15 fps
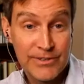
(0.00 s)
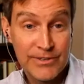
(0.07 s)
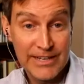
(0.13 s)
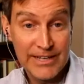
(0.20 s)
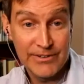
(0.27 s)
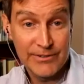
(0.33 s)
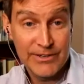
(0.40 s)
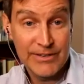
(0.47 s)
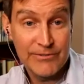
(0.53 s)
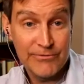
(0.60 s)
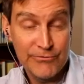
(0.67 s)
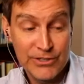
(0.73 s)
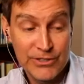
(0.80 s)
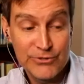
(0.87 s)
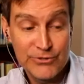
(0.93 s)
have a
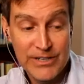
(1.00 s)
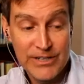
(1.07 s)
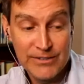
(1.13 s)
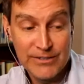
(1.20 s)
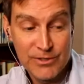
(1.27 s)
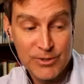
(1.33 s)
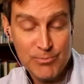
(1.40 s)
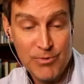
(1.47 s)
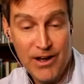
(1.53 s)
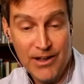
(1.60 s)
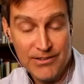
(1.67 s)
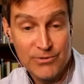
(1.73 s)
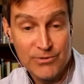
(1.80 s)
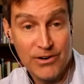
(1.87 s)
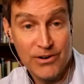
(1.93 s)
frustrated
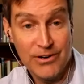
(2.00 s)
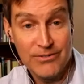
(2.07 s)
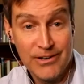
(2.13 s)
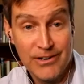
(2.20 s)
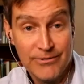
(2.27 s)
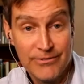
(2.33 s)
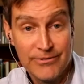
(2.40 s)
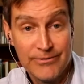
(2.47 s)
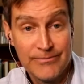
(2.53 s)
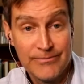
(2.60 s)
response to ourselves.